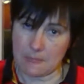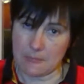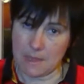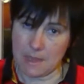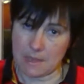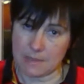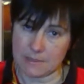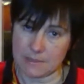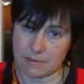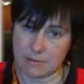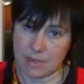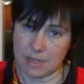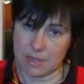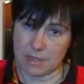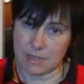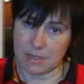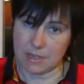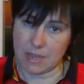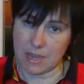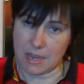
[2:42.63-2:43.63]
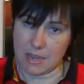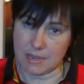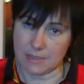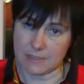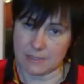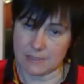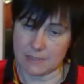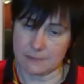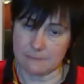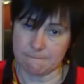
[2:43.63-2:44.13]
Yes, I'm getting a
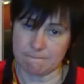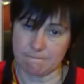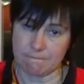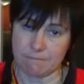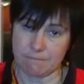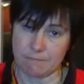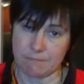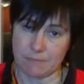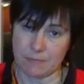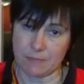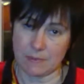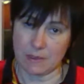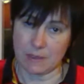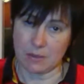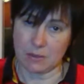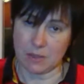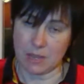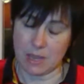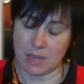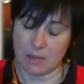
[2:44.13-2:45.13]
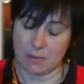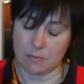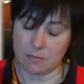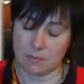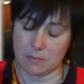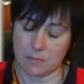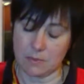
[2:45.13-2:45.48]
yes. Okay,